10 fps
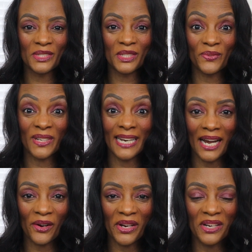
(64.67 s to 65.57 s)
different
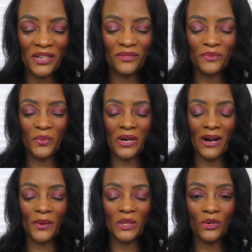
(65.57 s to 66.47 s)
area of
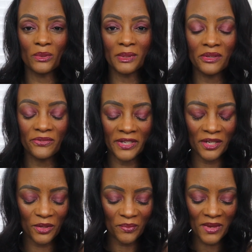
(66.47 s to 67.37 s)
where I would normally
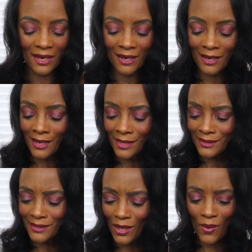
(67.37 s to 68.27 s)
film.
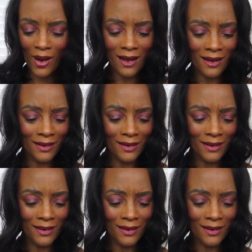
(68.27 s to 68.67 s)
So